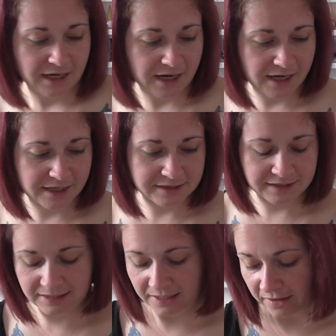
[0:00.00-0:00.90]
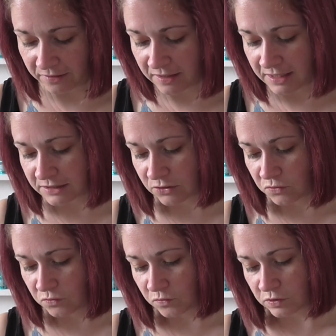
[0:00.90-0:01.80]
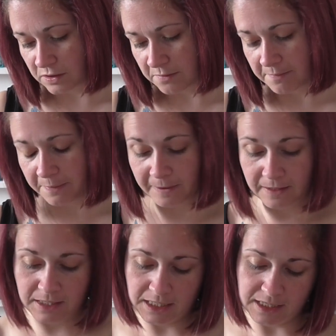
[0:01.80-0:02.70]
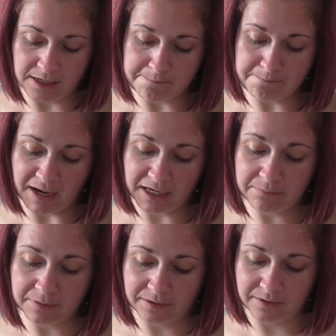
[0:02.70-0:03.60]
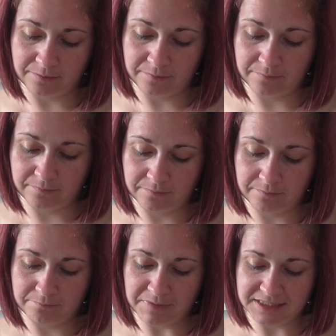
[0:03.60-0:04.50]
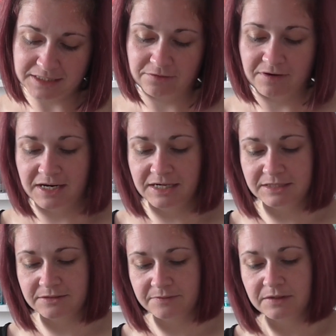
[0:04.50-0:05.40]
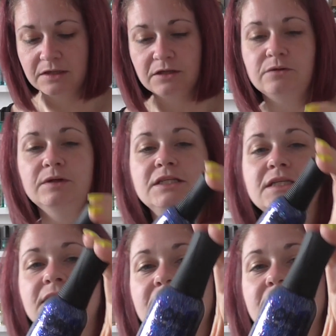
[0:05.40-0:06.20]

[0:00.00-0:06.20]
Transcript: and the other is called Macabre Masquerade, which is